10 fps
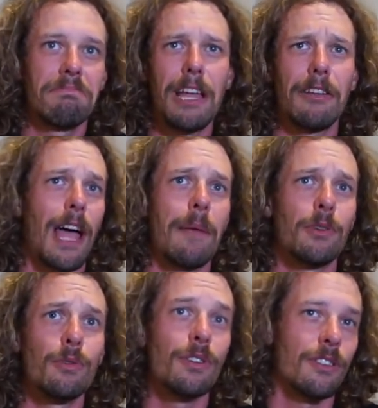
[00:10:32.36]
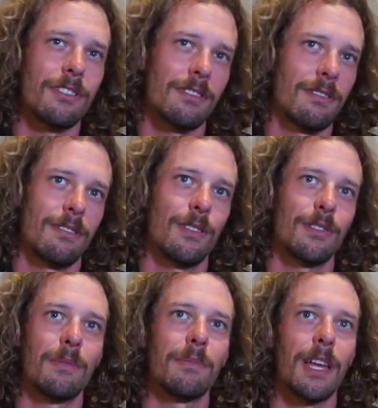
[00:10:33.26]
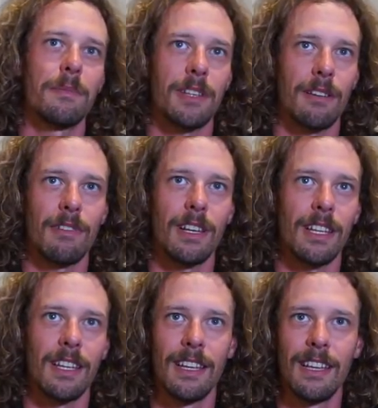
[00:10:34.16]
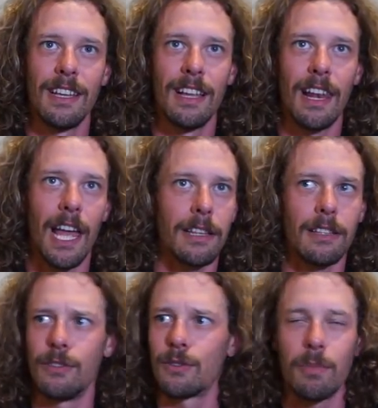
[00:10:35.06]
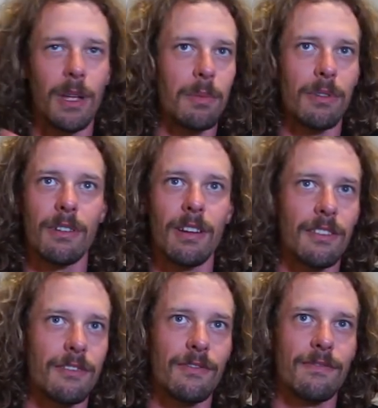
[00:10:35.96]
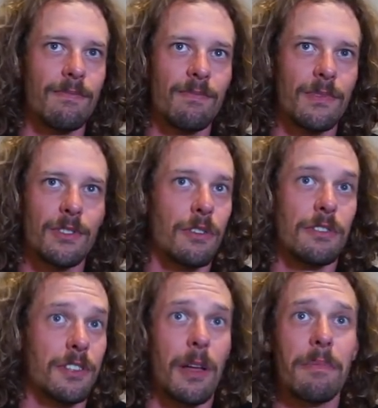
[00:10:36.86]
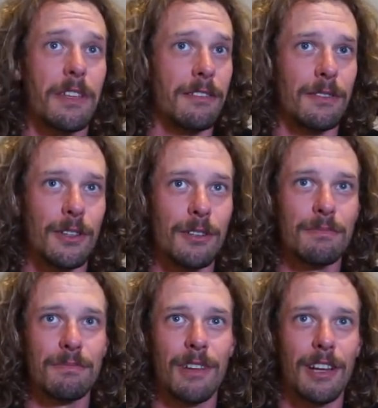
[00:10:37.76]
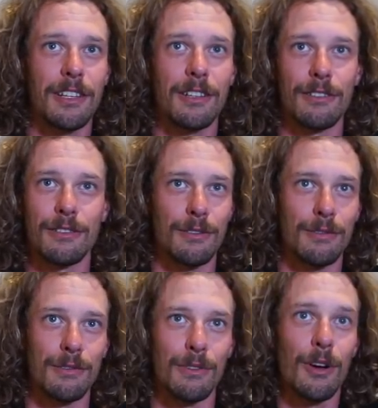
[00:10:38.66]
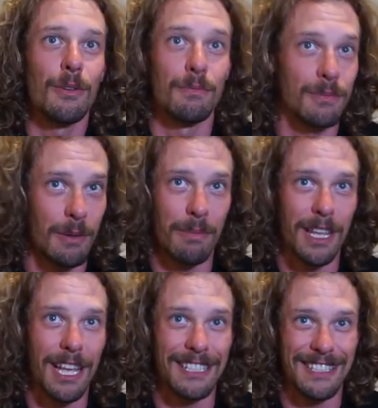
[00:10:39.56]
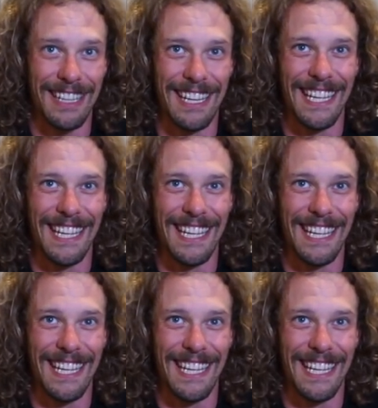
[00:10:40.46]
I don't know, I'm curious, so sometimes I really like the newspaper, I search something, you know, articles to know something else.